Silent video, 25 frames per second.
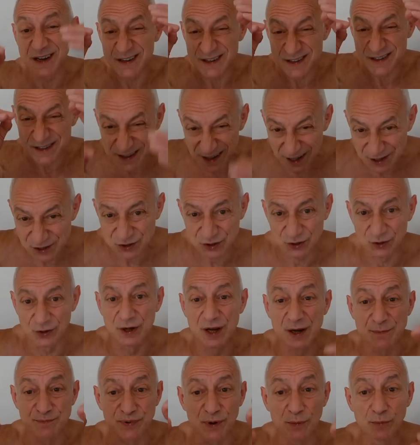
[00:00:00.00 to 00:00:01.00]
is
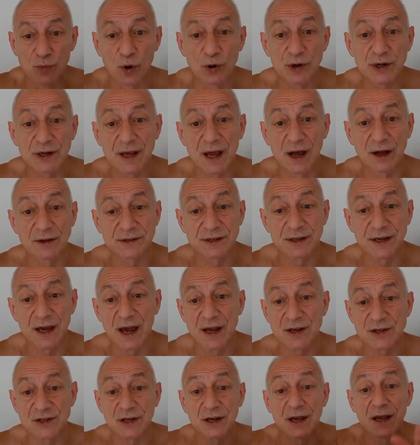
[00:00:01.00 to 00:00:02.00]
essential in promoting
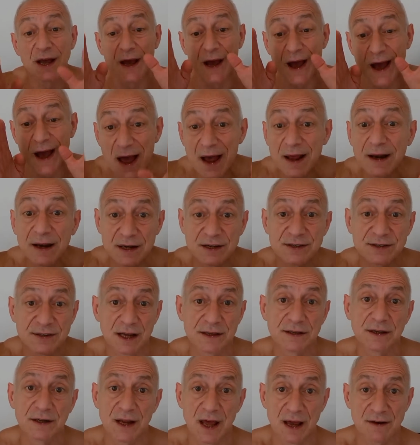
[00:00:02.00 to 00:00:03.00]
healthy aging and
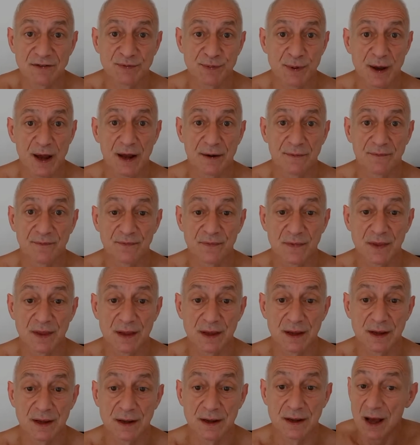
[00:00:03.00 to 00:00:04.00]
extending lifespan,
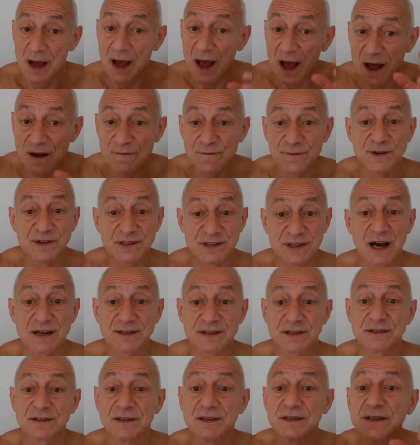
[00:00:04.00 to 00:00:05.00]

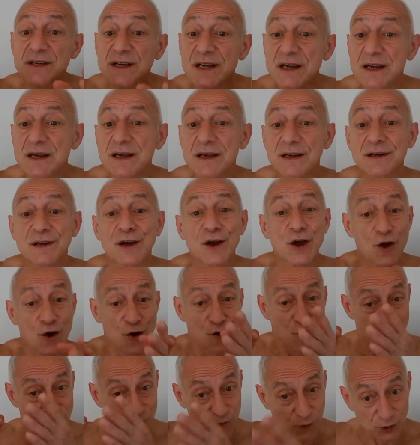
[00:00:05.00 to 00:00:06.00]
emphasizing the need
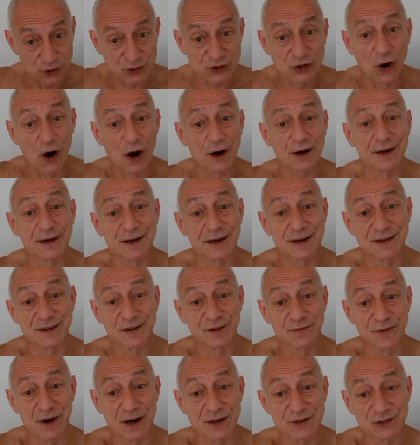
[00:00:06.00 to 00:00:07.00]
for targeted
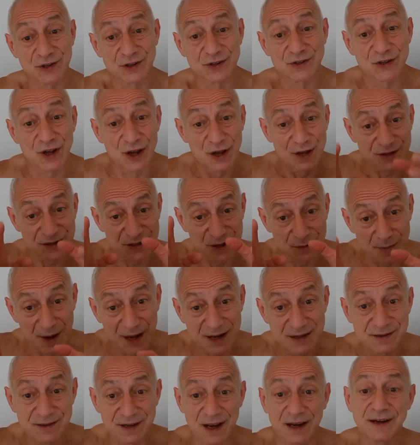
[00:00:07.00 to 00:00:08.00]
interventions to
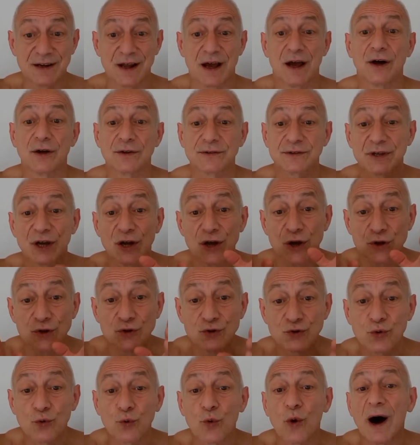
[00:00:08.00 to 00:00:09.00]
maintain health
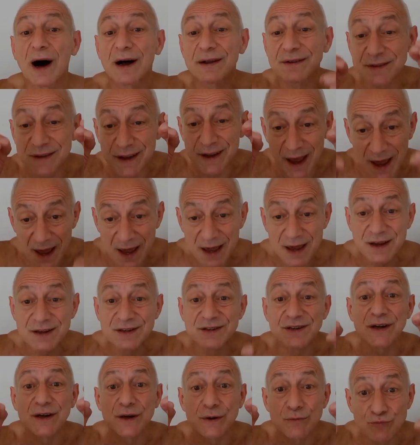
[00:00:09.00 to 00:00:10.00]
throughout the
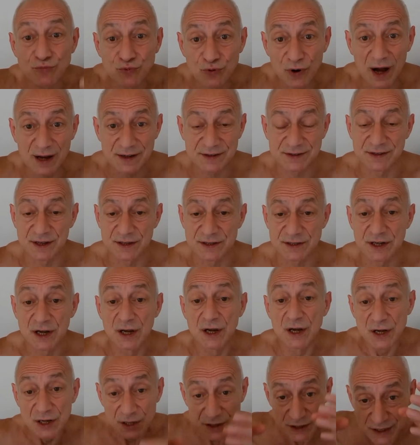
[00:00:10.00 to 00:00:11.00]
aging
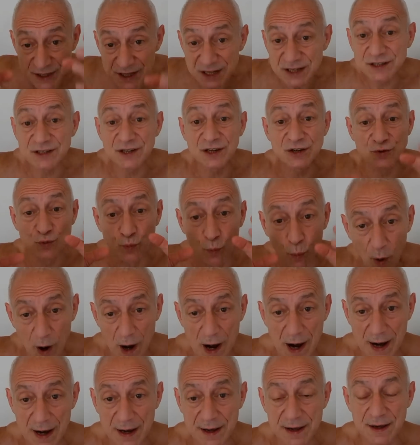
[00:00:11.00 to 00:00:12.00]
process. This is
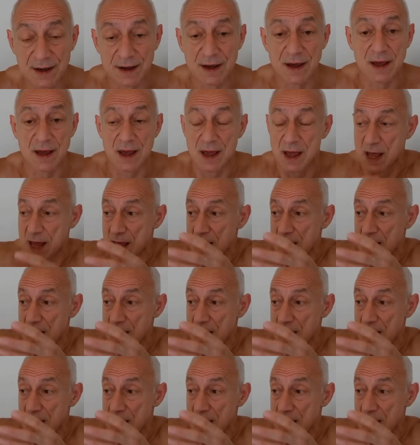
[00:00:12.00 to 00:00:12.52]
why